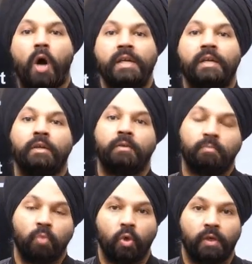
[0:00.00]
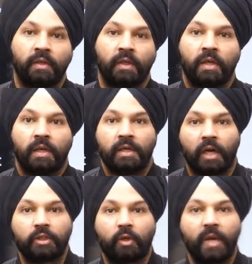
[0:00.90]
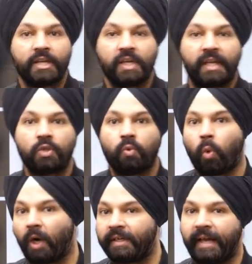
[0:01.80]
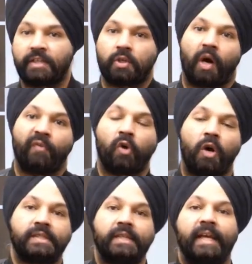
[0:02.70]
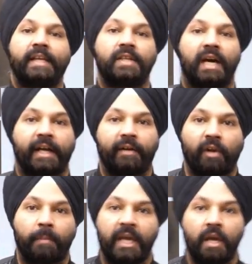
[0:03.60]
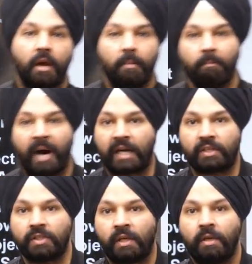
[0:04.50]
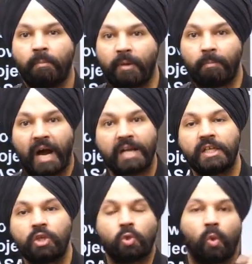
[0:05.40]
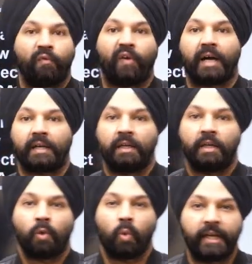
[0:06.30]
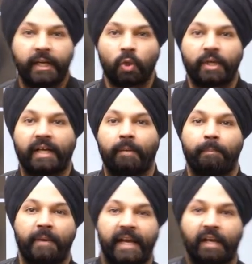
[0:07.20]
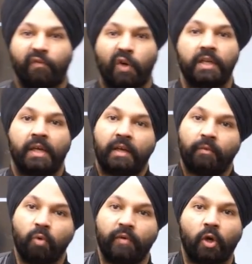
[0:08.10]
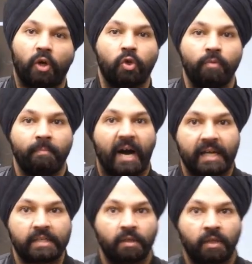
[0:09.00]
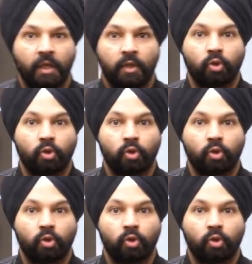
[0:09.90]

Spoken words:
on moon. Now the question is, what next? Of course, the next target will be Mars. But Mars is too far. We need to take a break for moving on to Mars.